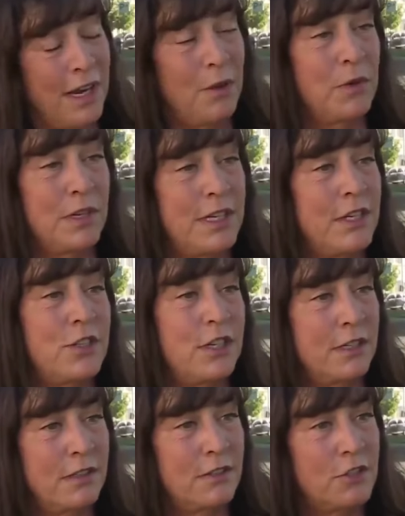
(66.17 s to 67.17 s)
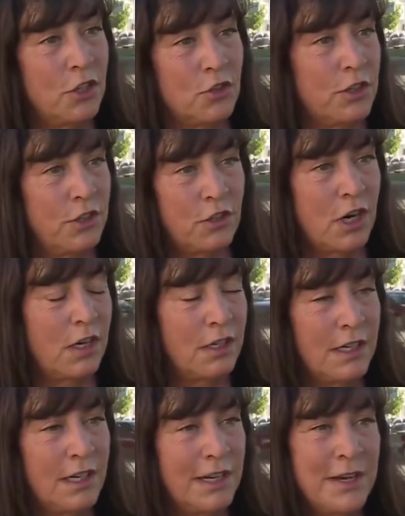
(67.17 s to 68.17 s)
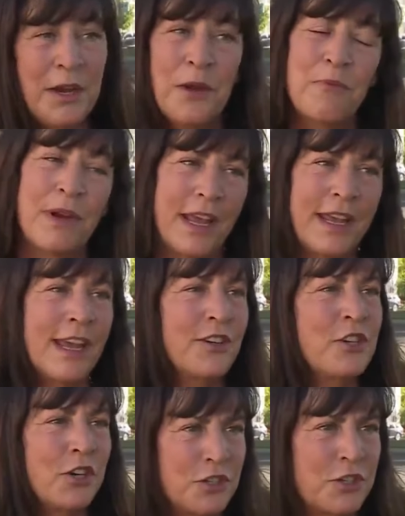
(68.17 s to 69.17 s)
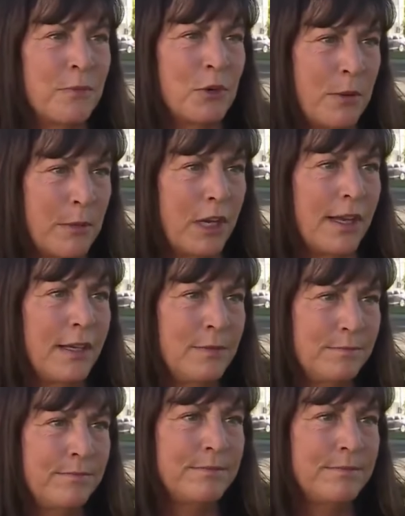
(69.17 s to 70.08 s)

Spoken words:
anyone teaching children drunk, but I can't charge them criminally.